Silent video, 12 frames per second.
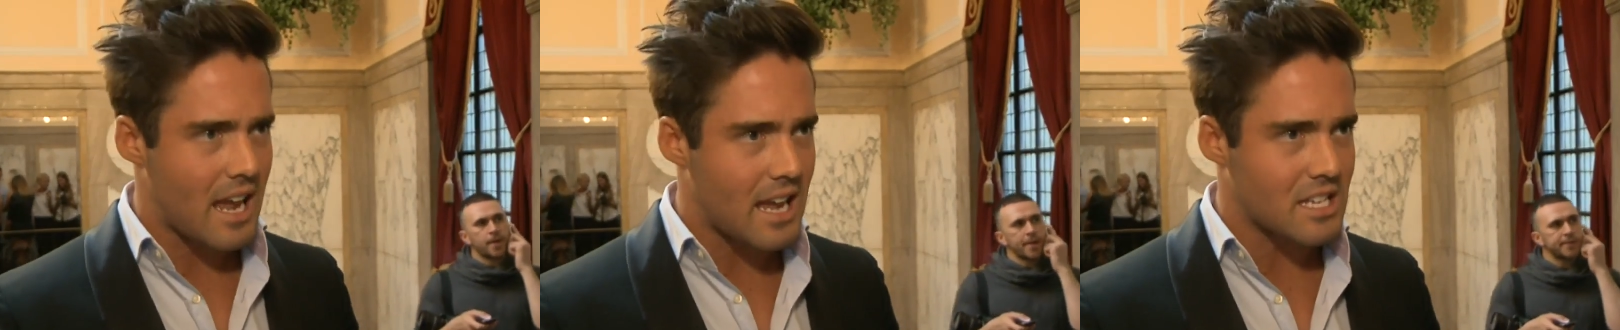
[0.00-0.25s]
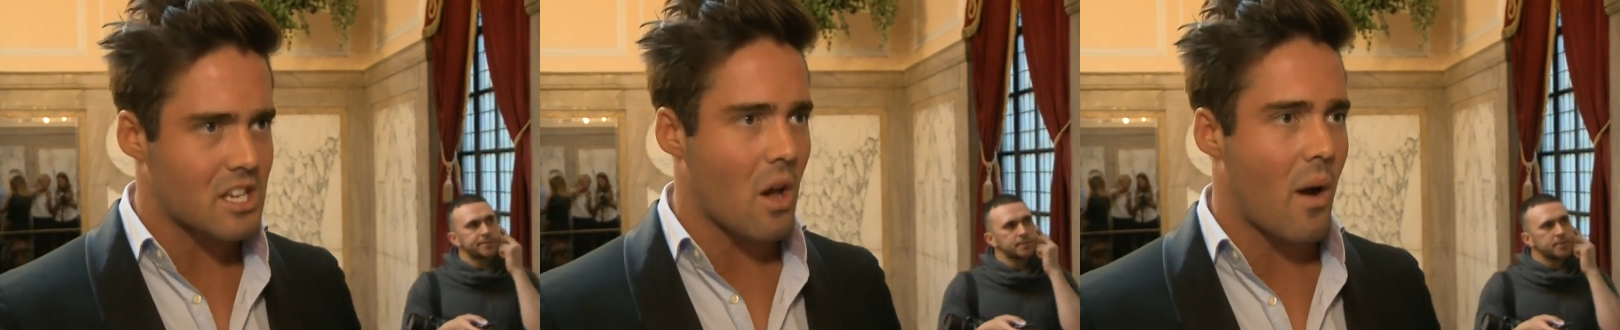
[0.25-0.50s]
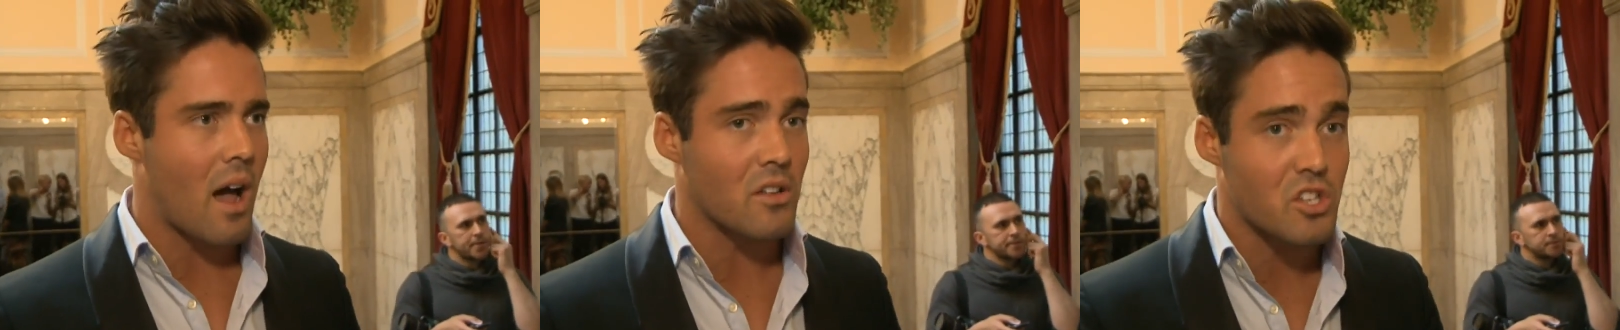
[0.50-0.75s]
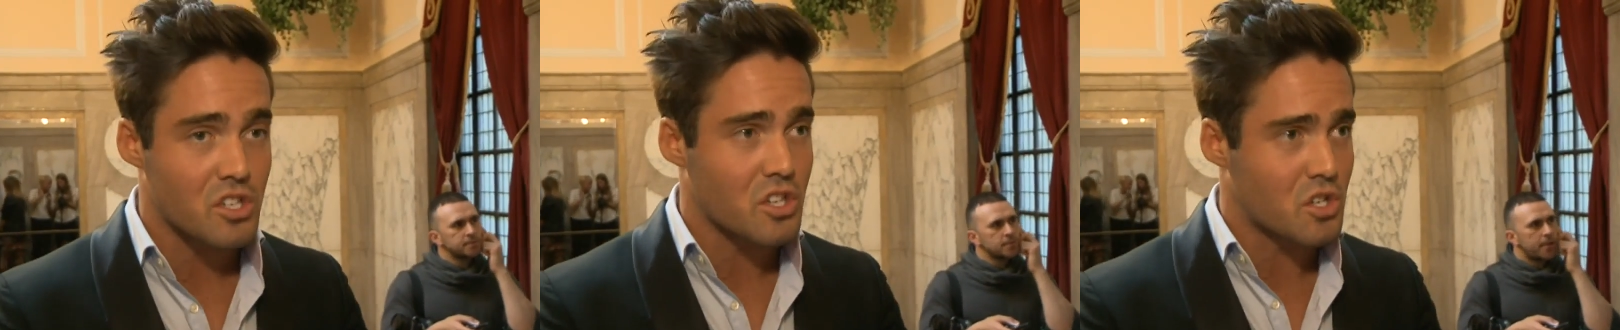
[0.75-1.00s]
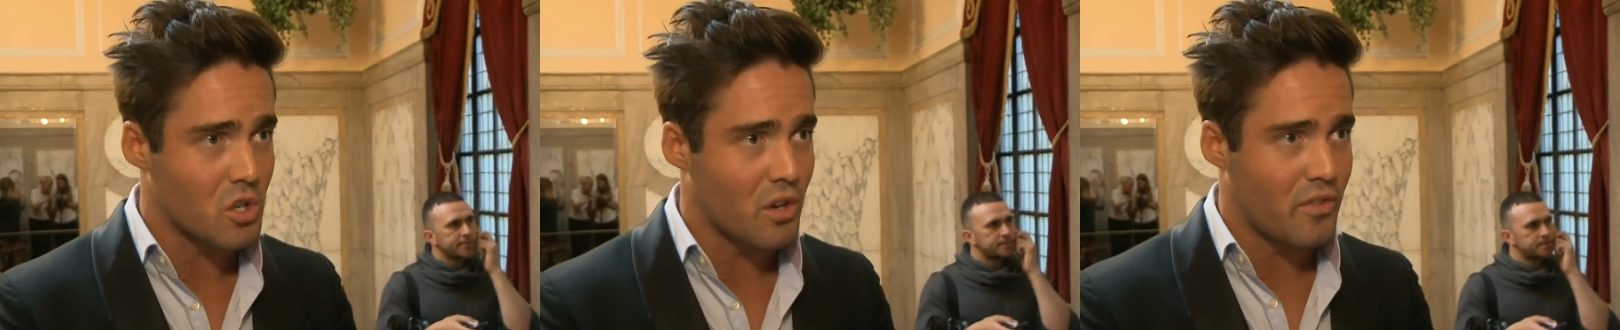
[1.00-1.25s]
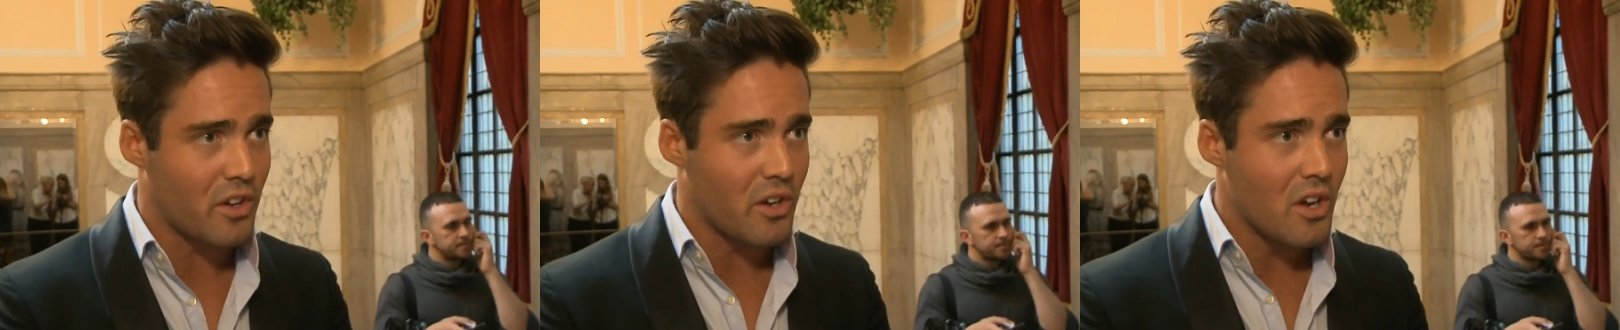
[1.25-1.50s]
Speaker 1: dates, go out, just the two
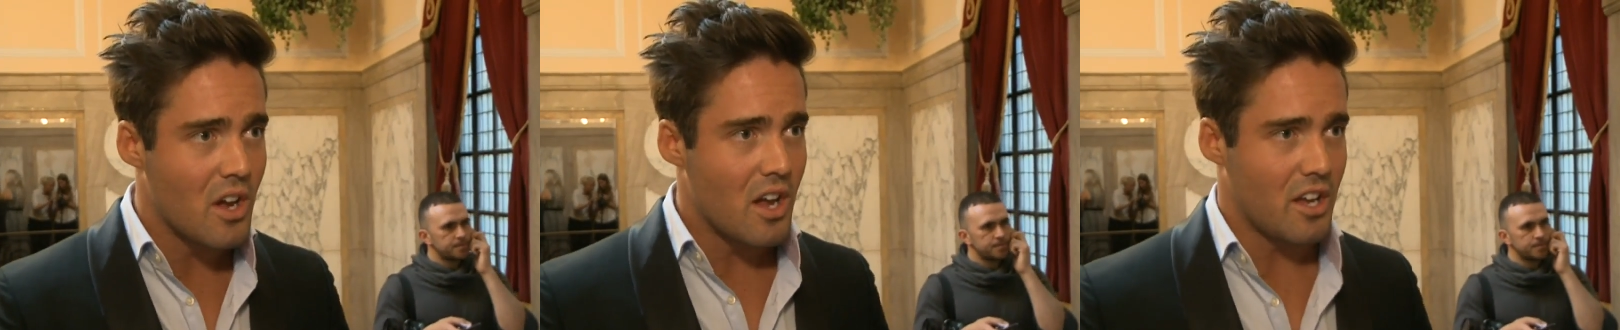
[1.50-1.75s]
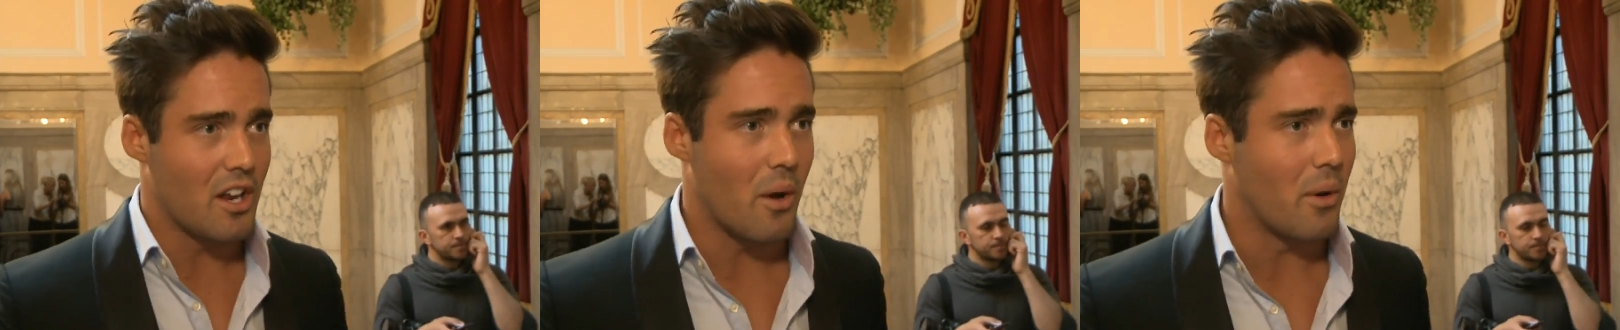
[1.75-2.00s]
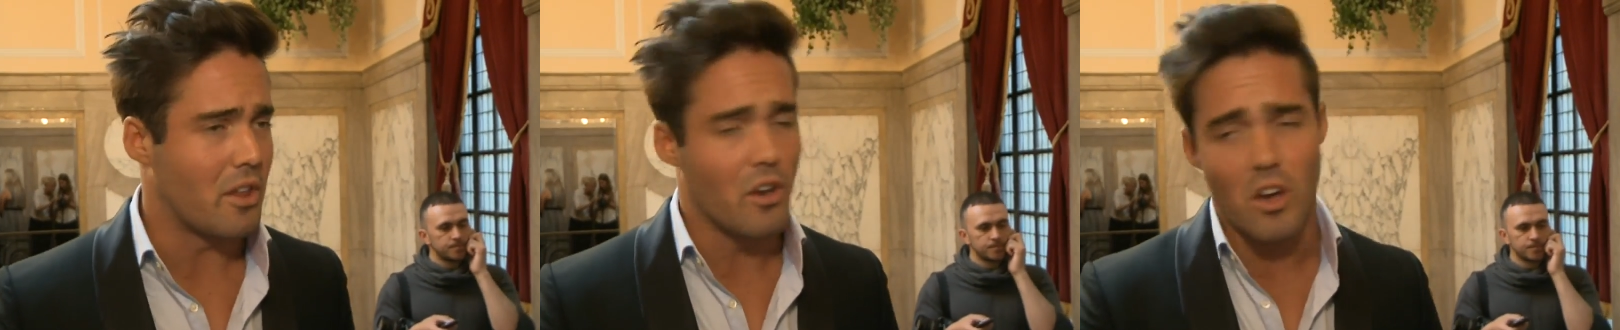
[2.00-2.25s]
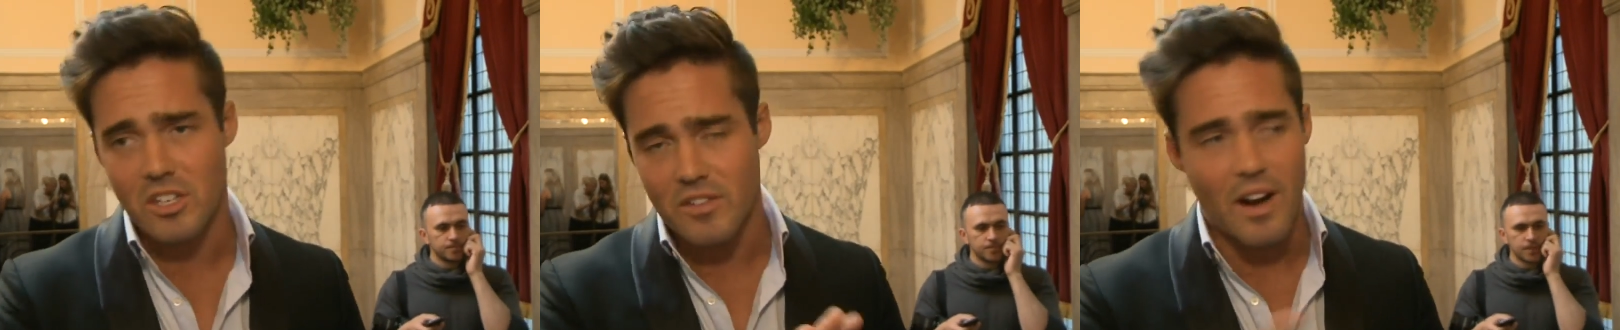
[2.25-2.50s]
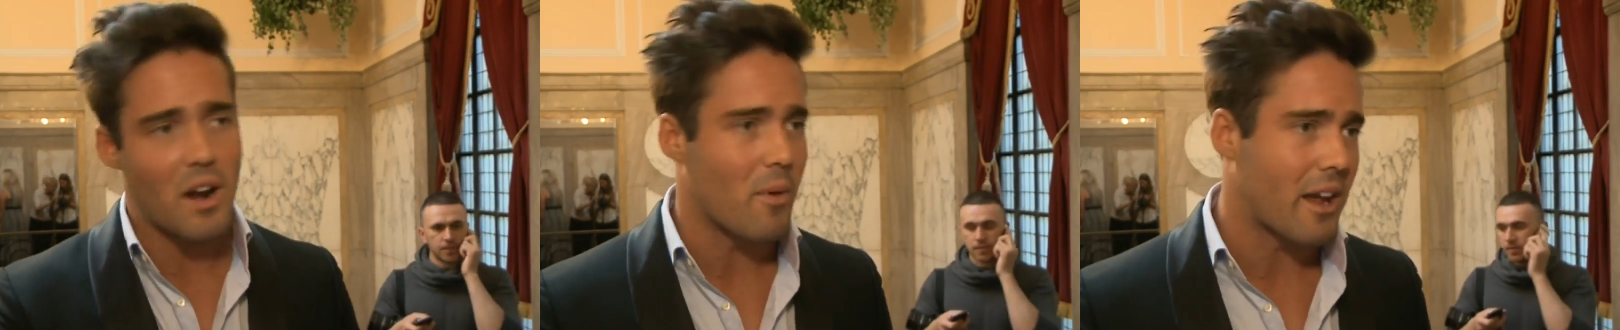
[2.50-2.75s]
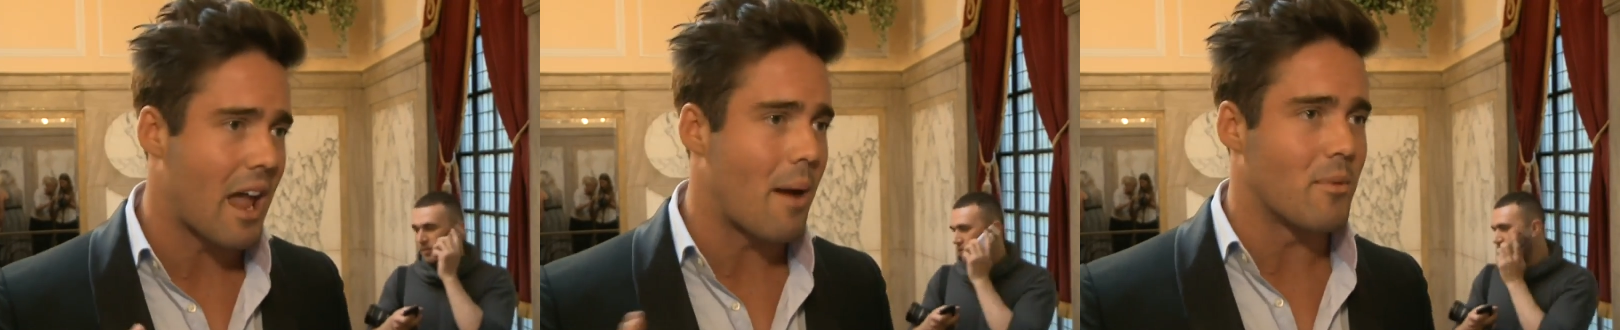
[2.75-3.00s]
of you, you know, when you're not surrounded
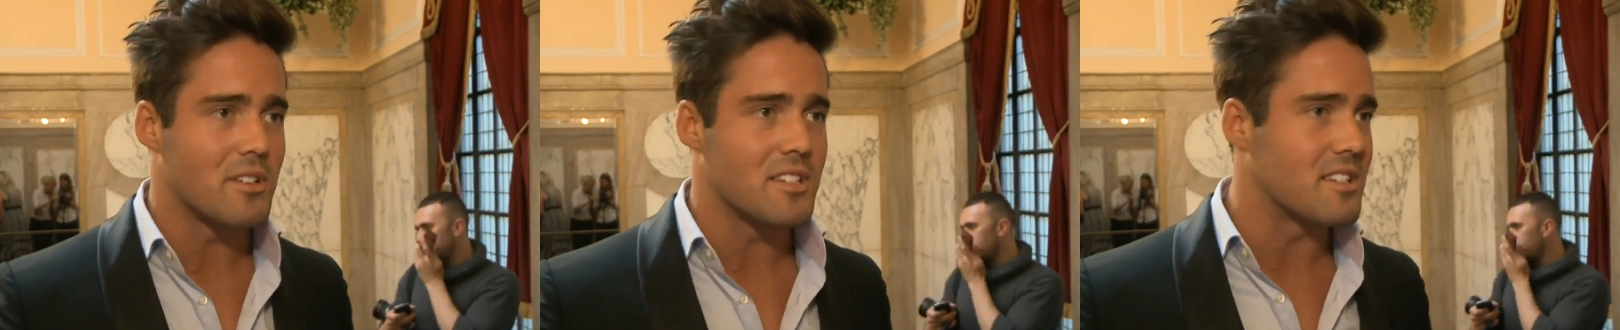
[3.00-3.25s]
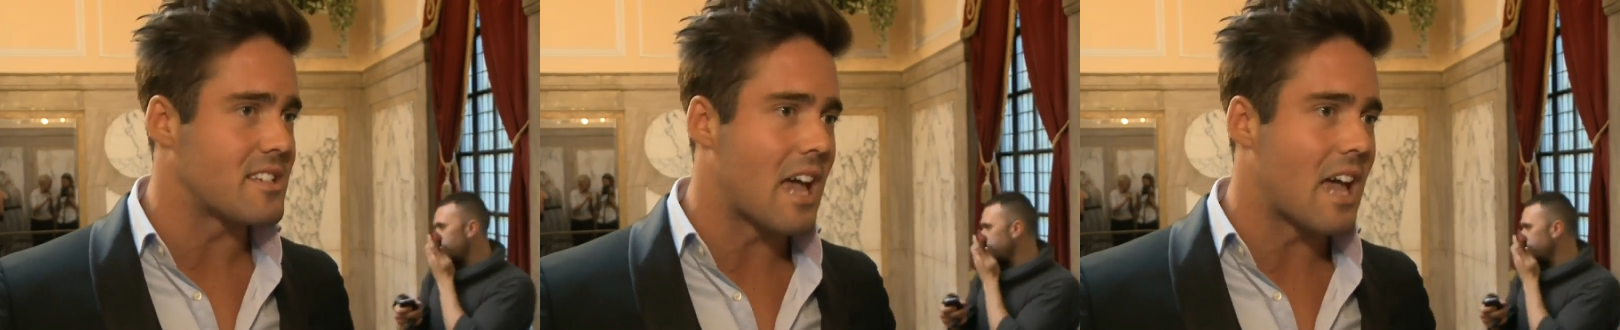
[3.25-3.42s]
by cameras and